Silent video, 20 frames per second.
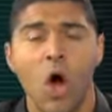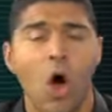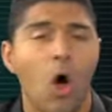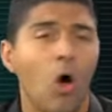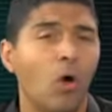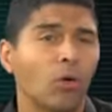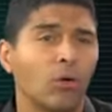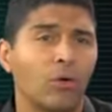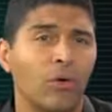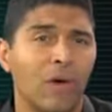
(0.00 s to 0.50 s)

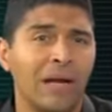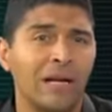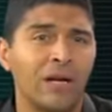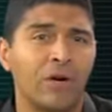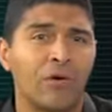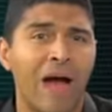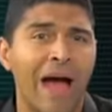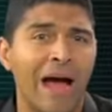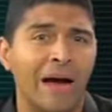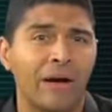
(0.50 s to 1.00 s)
whole grain
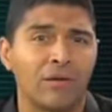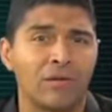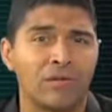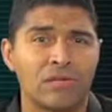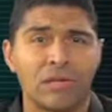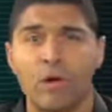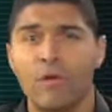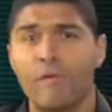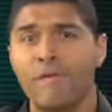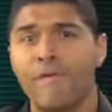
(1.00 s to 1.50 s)

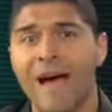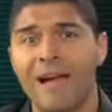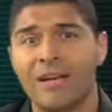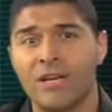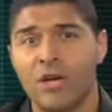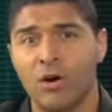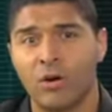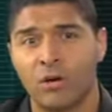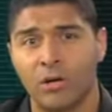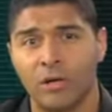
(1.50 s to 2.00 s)
crackers, low fat
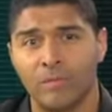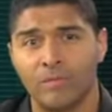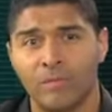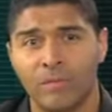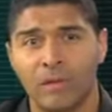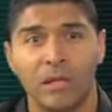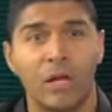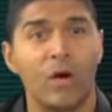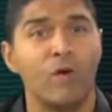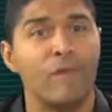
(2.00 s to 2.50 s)
yogurt,
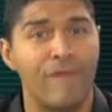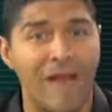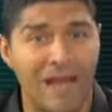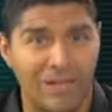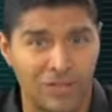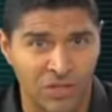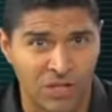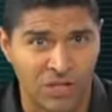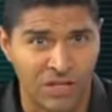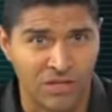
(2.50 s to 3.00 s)
and low
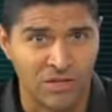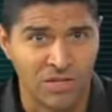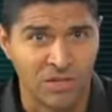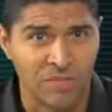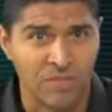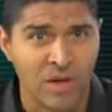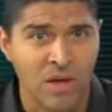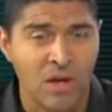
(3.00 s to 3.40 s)
fat cheese.